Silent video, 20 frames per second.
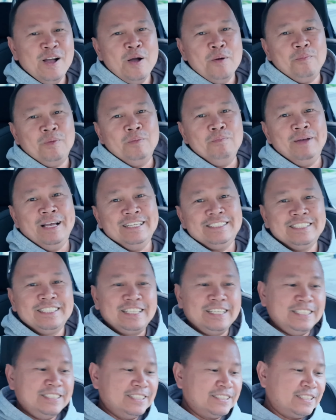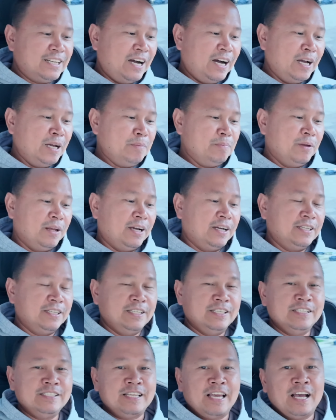But basically the timeline
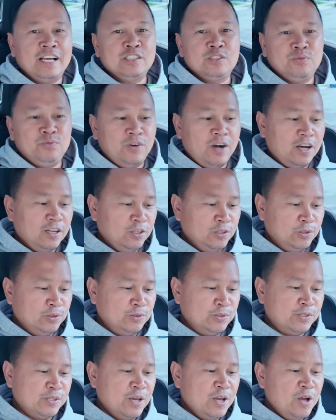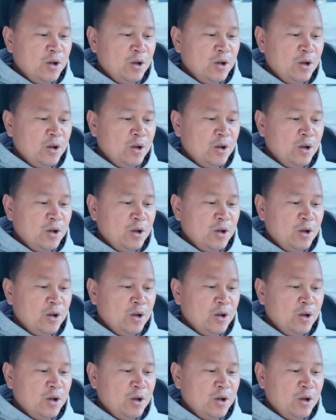is as follows.